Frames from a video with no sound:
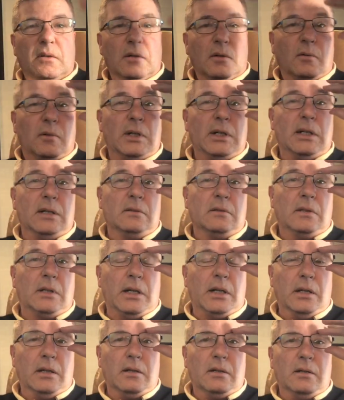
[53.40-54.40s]
Well,
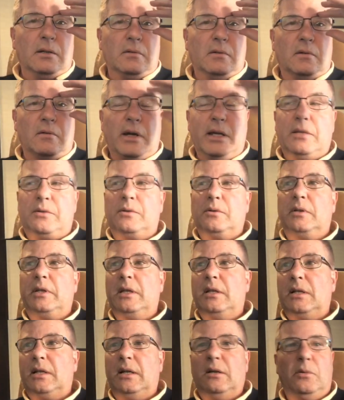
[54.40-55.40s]
great,
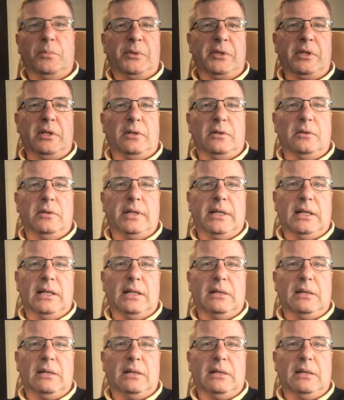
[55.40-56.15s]
Julien. I hope so.